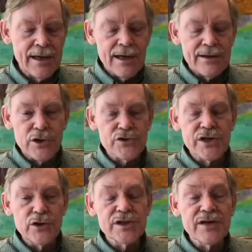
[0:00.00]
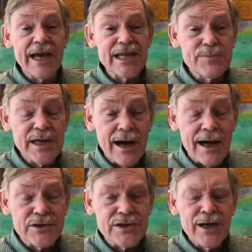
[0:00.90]
There's the use of
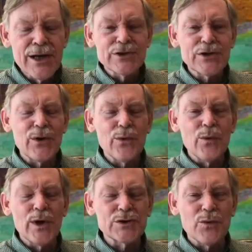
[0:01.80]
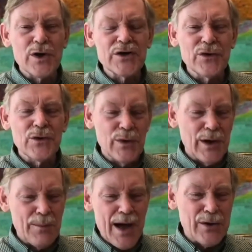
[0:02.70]
espionage. So what's wonderful
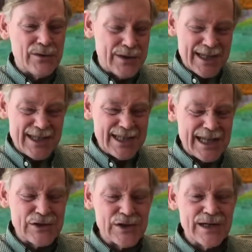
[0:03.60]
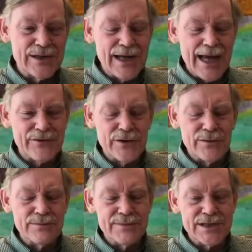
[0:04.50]
about this incident
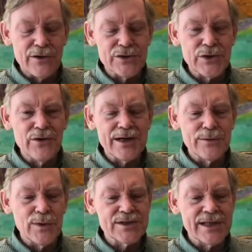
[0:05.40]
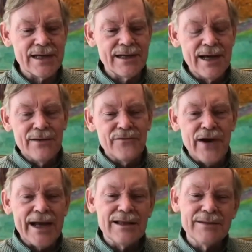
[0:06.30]
after Saratoga was that
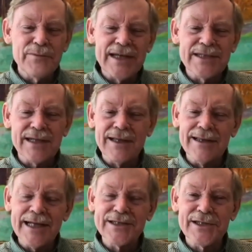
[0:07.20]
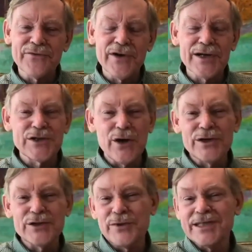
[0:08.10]
Franklin basically lets the French know
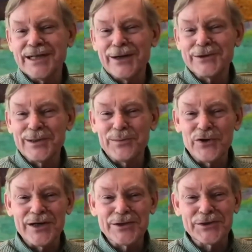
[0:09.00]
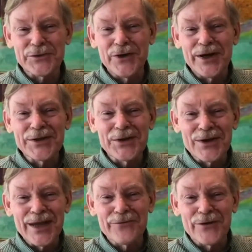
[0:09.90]
he's reaching out to the British to create a little
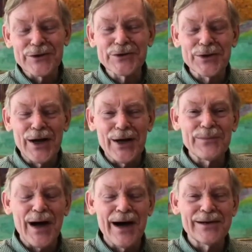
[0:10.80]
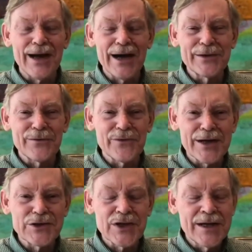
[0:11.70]
leverage on the
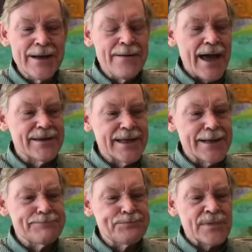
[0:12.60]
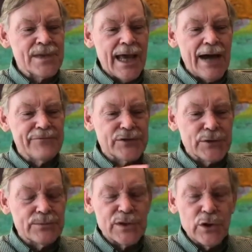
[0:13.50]
French. And then
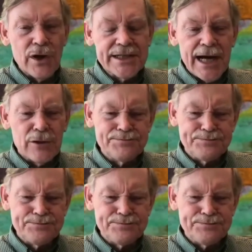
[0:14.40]
after Yorktown,